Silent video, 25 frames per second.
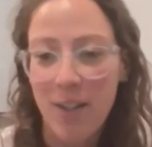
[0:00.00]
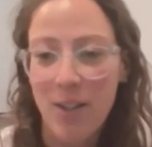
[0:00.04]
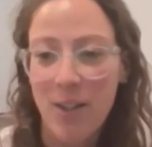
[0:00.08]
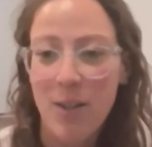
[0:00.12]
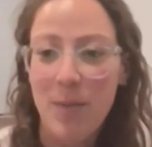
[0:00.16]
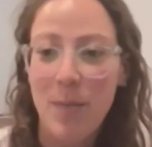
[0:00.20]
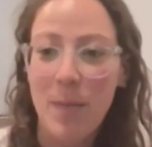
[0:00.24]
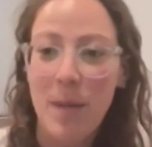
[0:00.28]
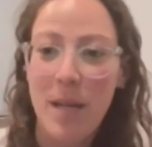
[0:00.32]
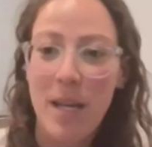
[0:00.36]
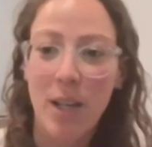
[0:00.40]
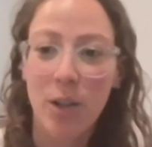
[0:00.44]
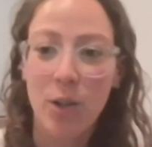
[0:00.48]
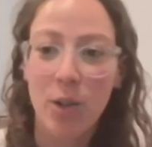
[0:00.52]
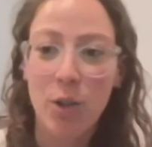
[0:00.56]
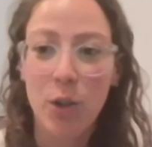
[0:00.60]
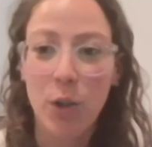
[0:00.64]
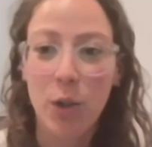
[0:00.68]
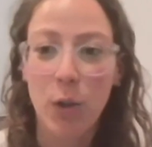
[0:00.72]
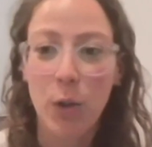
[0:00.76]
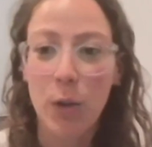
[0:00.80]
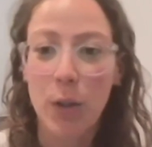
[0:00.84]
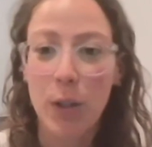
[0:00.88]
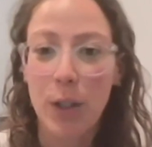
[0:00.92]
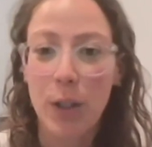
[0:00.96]
They're just being
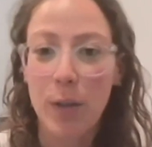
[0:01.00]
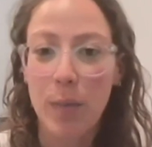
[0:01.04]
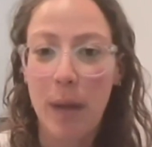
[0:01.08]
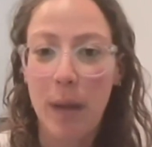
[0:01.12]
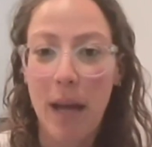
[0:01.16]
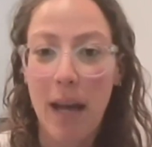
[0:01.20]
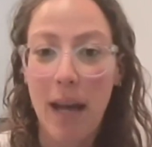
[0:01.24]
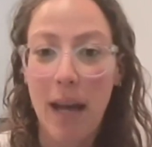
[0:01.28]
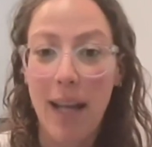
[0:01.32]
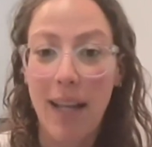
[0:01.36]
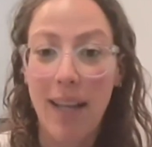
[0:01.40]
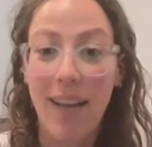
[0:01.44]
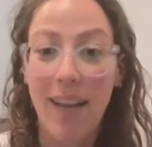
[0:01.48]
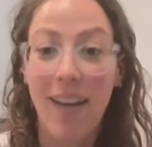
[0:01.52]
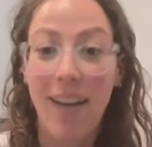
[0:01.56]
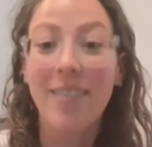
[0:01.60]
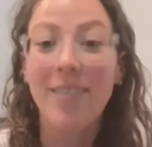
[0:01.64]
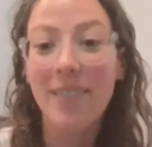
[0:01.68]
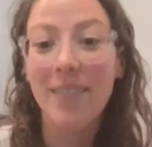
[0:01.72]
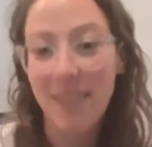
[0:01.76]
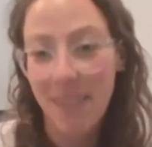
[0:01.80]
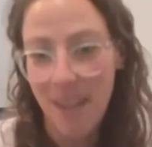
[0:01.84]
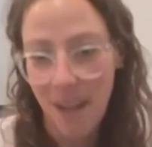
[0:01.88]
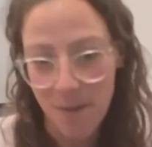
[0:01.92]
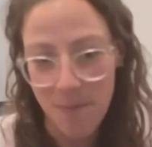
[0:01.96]
shouldered by
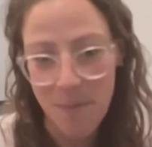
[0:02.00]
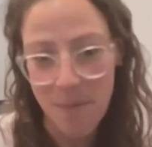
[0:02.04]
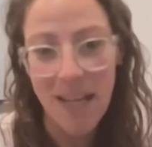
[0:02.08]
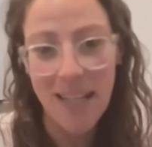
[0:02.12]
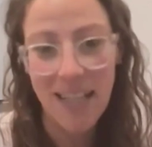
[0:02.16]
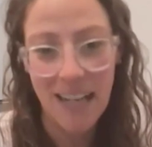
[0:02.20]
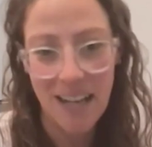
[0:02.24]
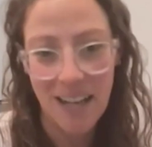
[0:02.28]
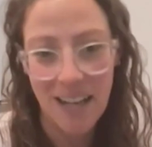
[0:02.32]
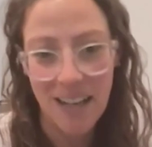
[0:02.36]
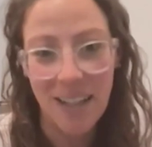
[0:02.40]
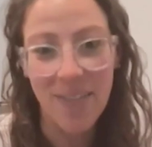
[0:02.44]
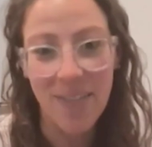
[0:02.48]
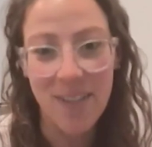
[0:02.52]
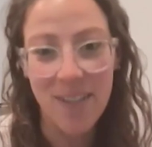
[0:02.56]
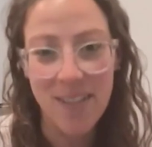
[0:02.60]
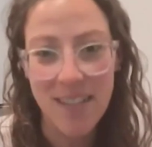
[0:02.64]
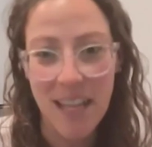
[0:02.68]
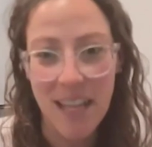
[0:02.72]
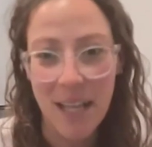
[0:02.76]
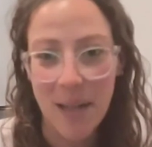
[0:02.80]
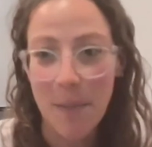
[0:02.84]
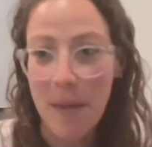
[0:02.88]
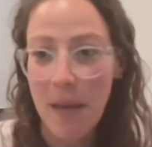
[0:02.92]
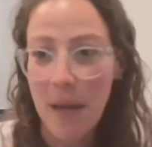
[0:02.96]
unpaid
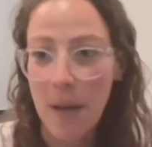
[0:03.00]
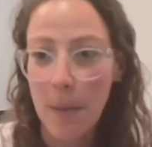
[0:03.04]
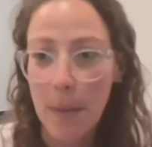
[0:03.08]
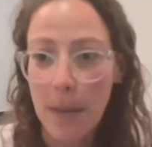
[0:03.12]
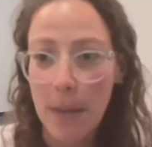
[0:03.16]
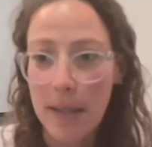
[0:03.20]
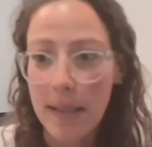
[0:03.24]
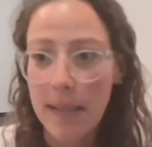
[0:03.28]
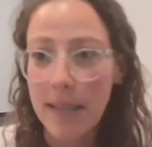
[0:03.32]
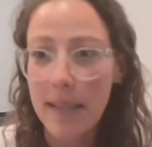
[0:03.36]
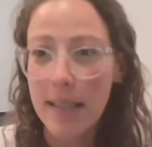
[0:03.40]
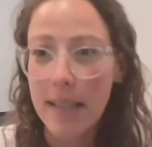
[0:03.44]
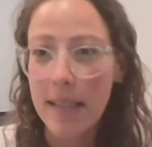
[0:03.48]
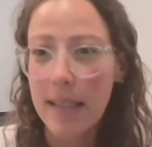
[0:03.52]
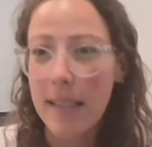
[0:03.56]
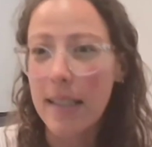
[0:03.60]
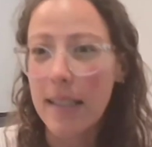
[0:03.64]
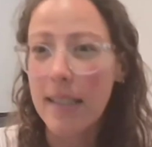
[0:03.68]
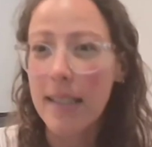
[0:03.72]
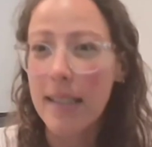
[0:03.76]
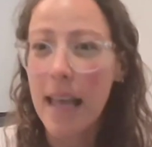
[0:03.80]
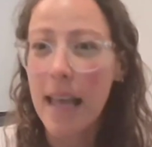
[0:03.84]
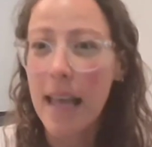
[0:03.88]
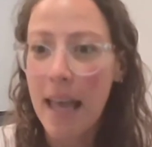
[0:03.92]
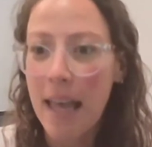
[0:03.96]
caregivers, like Mia was
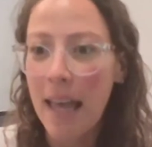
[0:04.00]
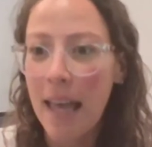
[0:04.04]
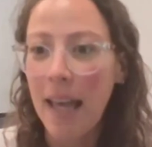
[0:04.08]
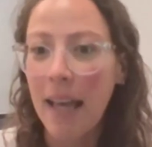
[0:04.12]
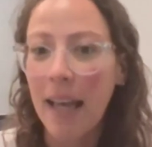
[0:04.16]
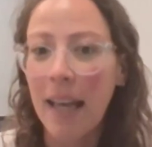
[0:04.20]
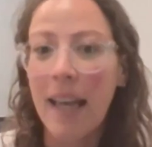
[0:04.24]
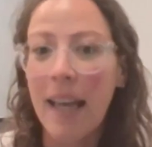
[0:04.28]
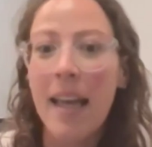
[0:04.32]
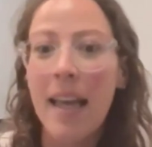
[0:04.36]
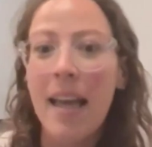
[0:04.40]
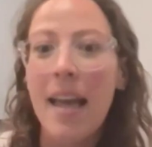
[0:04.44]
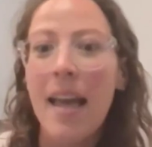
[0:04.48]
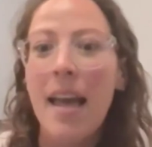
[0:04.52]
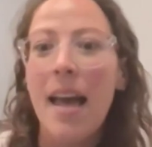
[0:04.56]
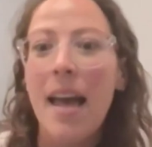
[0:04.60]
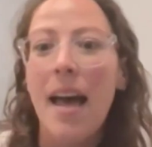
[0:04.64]
saying,